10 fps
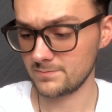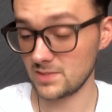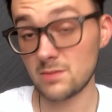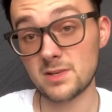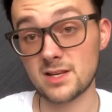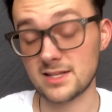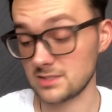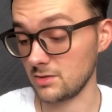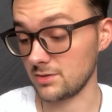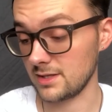That'd be a nice
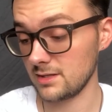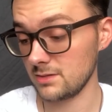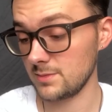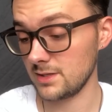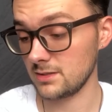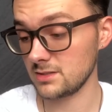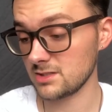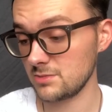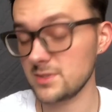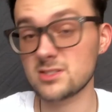little thing. It could be
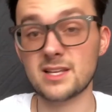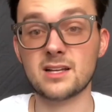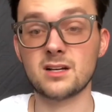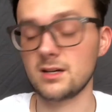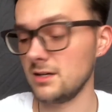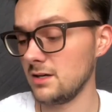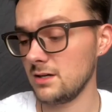just like a